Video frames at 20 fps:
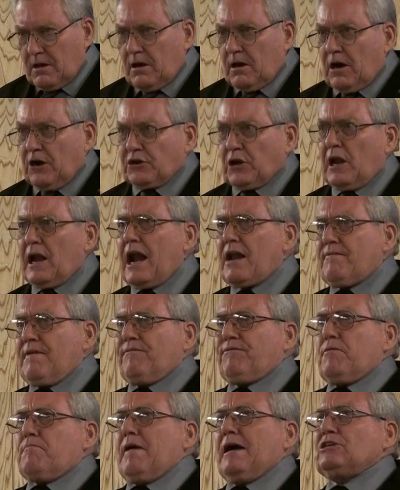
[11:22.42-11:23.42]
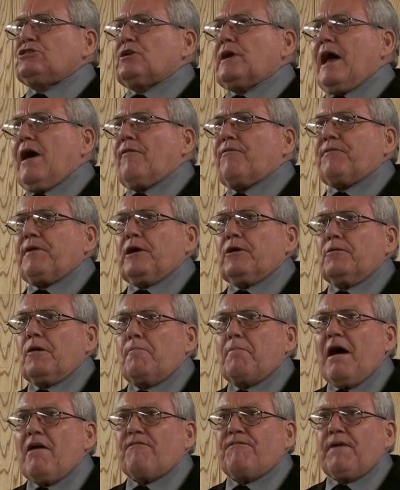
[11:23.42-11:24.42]
There's a lot of information out there
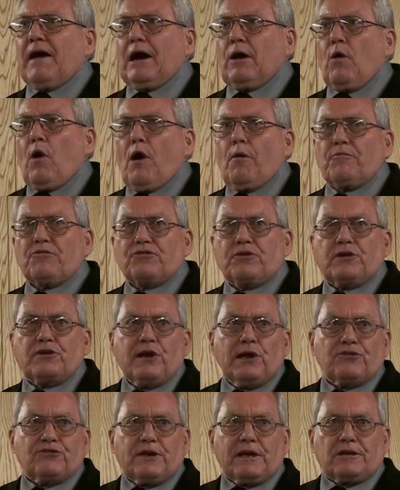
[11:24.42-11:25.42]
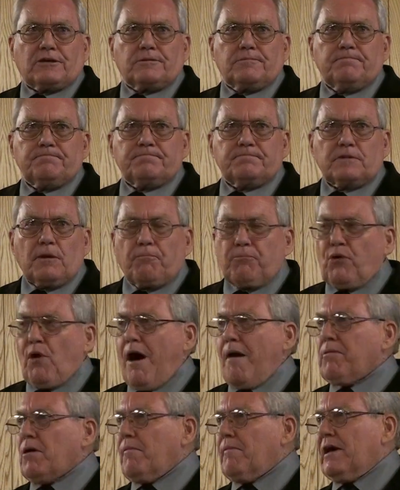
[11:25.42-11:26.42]
about firearms statistics. The
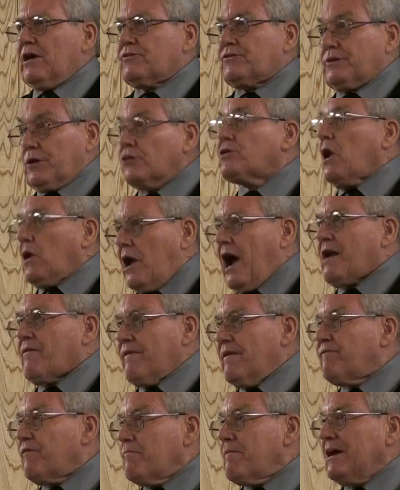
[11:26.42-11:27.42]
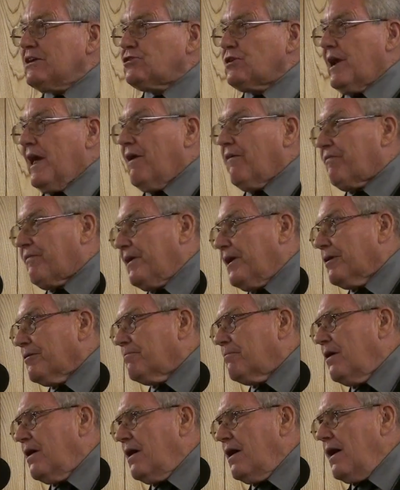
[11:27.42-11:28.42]
problem is there's a lot of information out there.
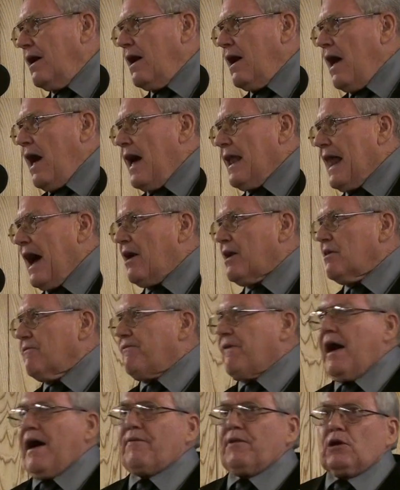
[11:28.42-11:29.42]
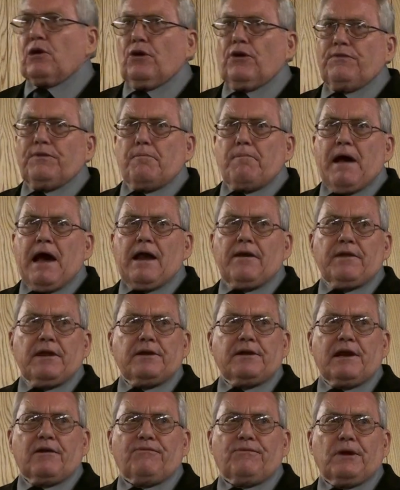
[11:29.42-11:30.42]
And how do you find the good, the bad, and the
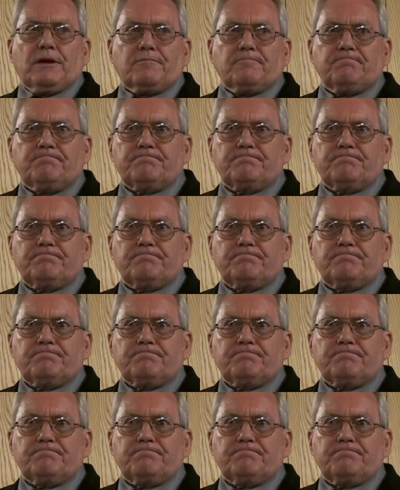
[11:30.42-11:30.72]
indifferent?